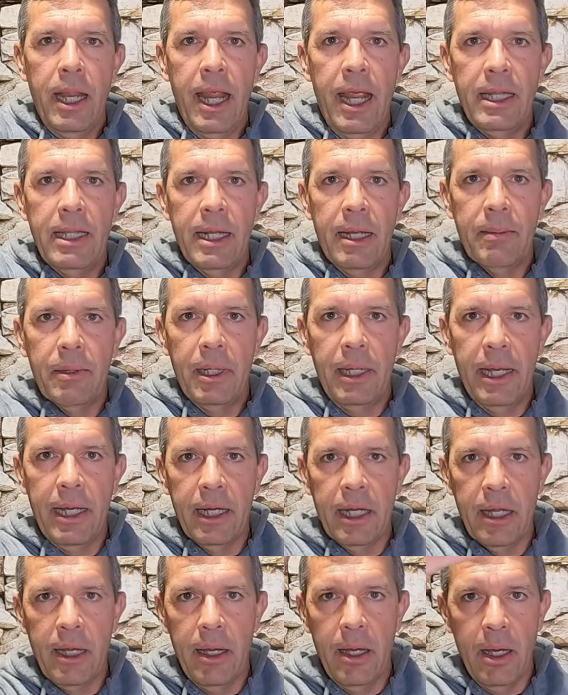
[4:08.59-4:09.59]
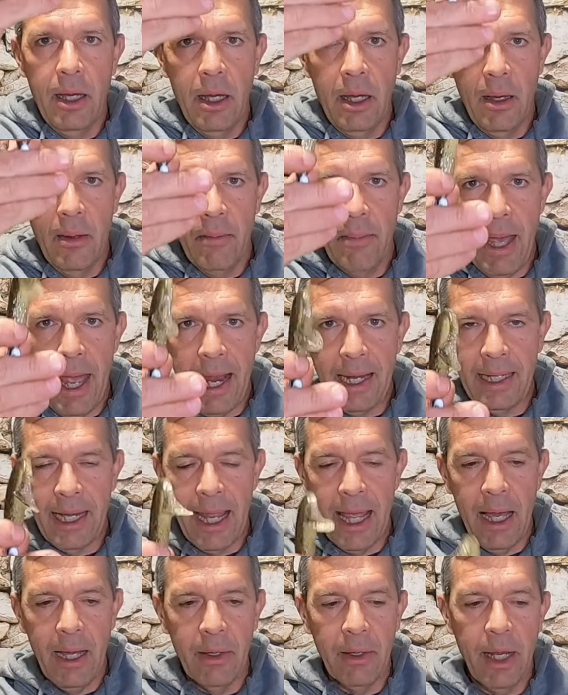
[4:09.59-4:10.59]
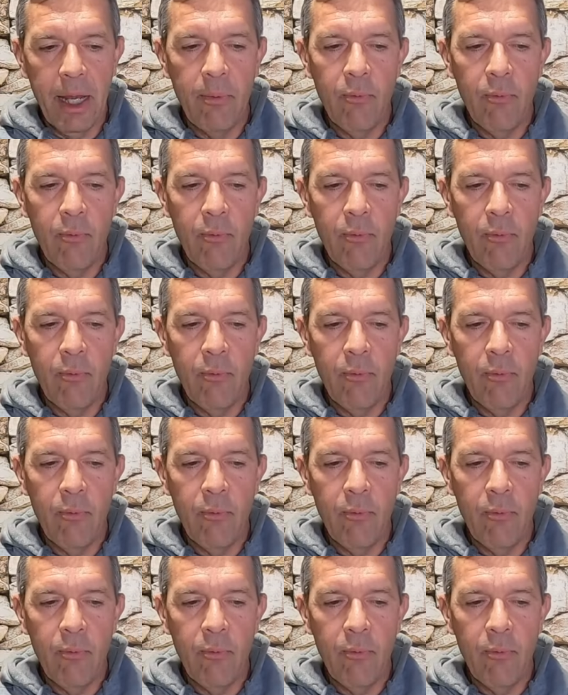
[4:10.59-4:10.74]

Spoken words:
And then I'm going to let it come back down.